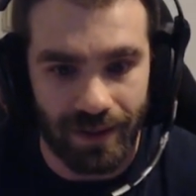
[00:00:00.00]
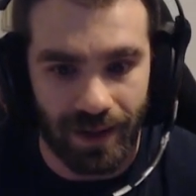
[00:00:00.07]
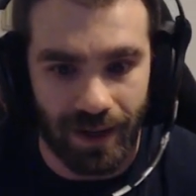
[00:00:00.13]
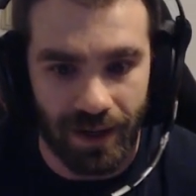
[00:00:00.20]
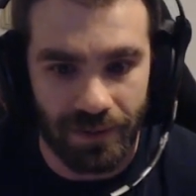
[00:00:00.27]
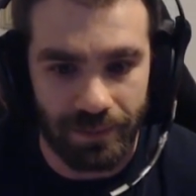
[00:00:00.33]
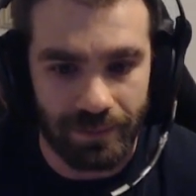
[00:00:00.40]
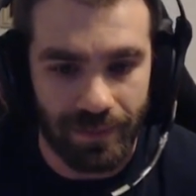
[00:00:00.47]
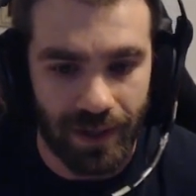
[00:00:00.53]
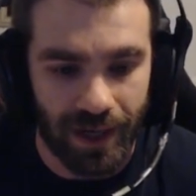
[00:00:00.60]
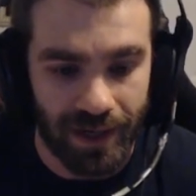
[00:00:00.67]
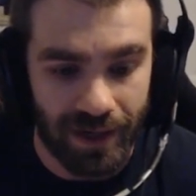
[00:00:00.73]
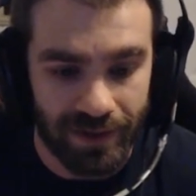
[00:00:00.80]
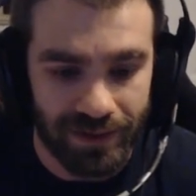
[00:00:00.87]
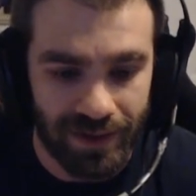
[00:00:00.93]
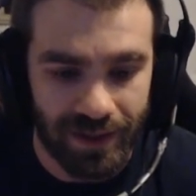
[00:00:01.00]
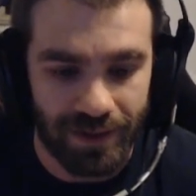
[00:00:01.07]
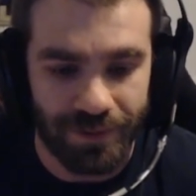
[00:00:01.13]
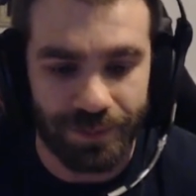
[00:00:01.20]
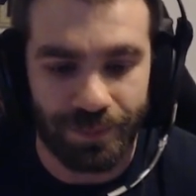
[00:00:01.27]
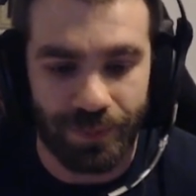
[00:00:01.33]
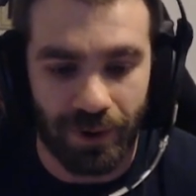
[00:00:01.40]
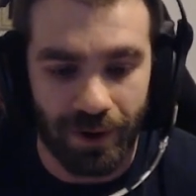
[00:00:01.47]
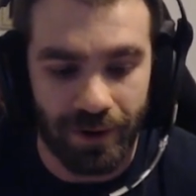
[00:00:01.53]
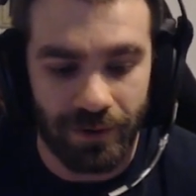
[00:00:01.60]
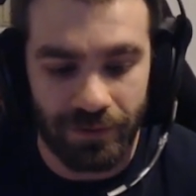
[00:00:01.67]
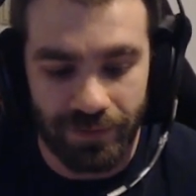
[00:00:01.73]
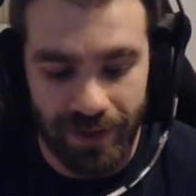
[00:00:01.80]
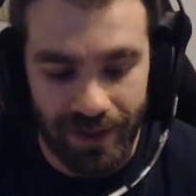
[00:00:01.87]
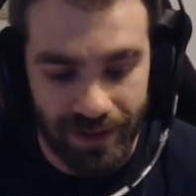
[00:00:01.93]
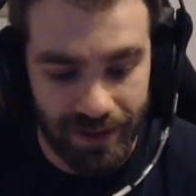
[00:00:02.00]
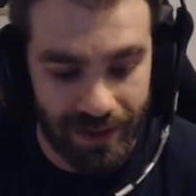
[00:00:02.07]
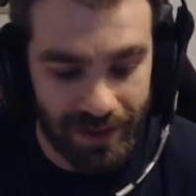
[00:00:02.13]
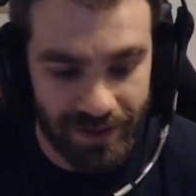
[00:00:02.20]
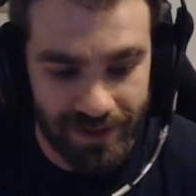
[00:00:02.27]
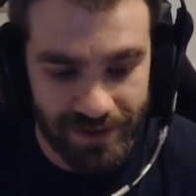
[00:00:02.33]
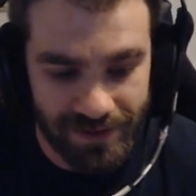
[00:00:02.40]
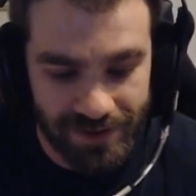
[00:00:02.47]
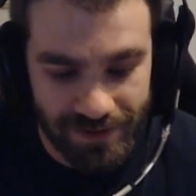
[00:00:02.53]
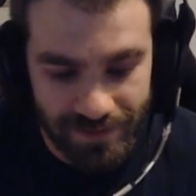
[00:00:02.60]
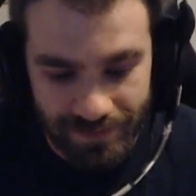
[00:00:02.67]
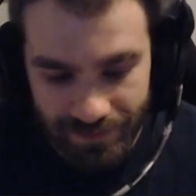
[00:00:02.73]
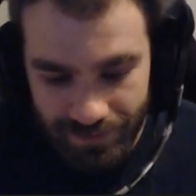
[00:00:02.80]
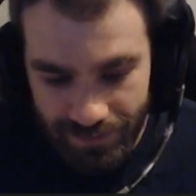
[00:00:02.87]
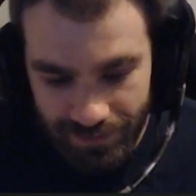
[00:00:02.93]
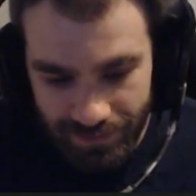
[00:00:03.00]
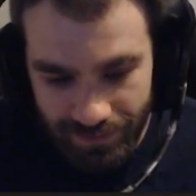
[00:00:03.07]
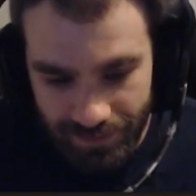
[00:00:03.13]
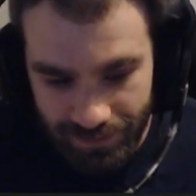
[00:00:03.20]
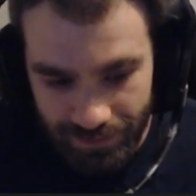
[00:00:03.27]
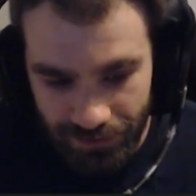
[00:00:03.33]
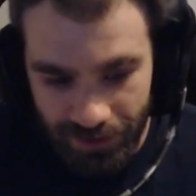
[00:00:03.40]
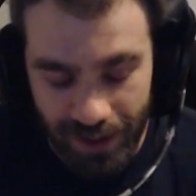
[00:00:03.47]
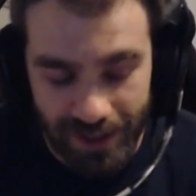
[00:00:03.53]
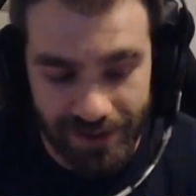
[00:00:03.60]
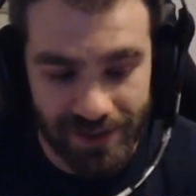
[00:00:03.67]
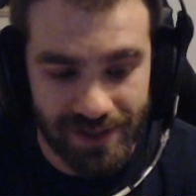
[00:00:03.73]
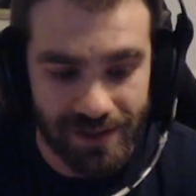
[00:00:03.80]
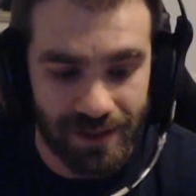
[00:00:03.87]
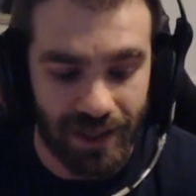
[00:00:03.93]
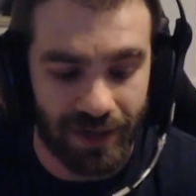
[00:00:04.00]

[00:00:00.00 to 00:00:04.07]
And I think part of it is this.